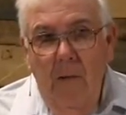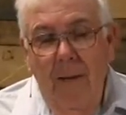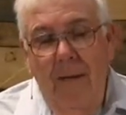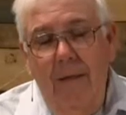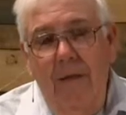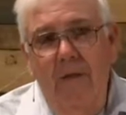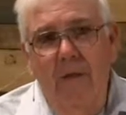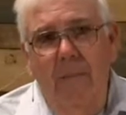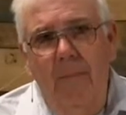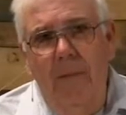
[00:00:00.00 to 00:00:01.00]
A man does
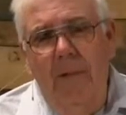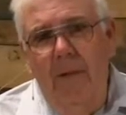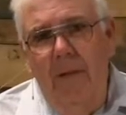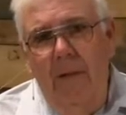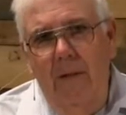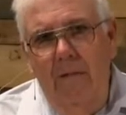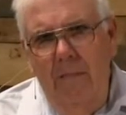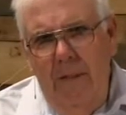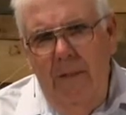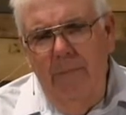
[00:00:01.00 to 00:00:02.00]
something
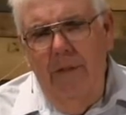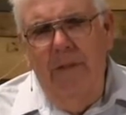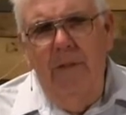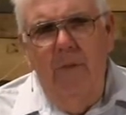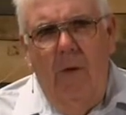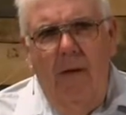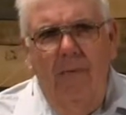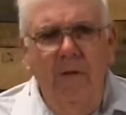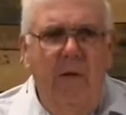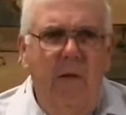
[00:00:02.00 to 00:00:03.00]
that upsets his
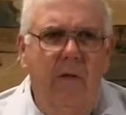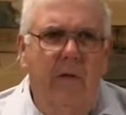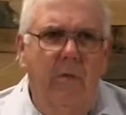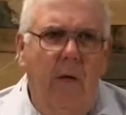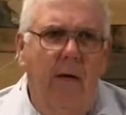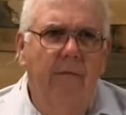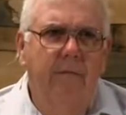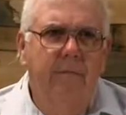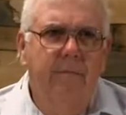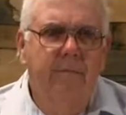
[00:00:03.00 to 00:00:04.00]
wife, that hurts his wife,
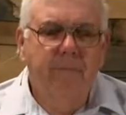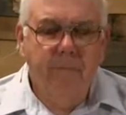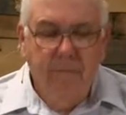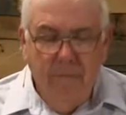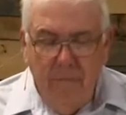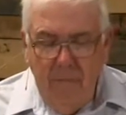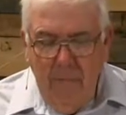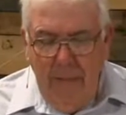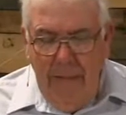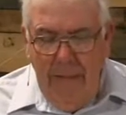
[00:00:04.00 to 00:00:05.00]

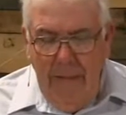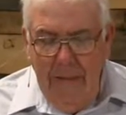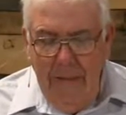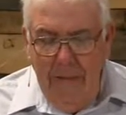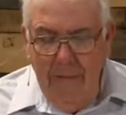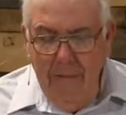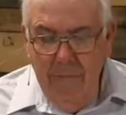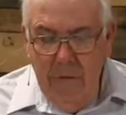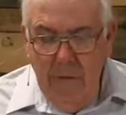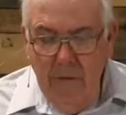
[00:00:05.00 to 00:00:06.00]
and
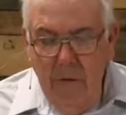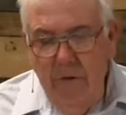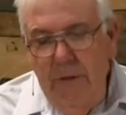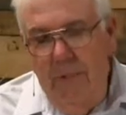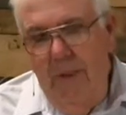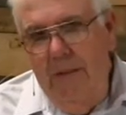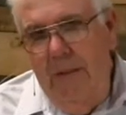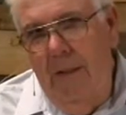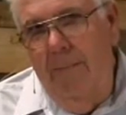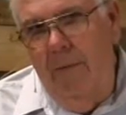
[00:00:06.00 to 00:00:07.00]
so she brings
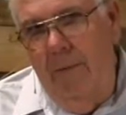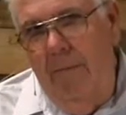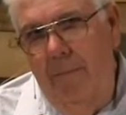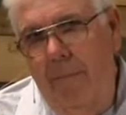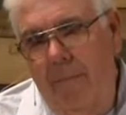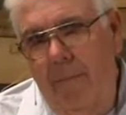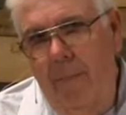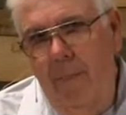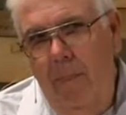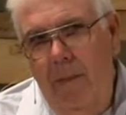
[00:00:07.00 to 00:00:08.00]
it up to him.
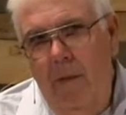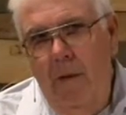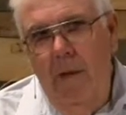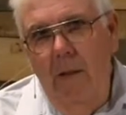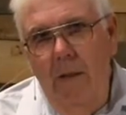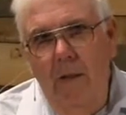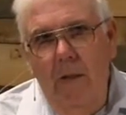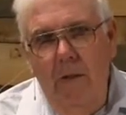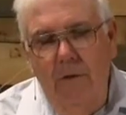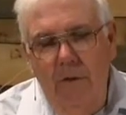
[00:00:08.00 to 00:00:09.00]

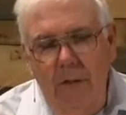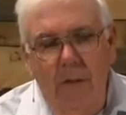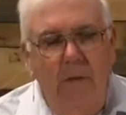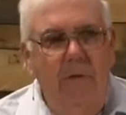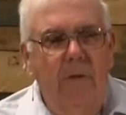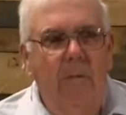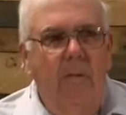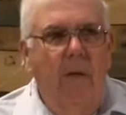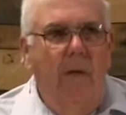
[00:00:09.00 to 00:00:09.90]
And she tells him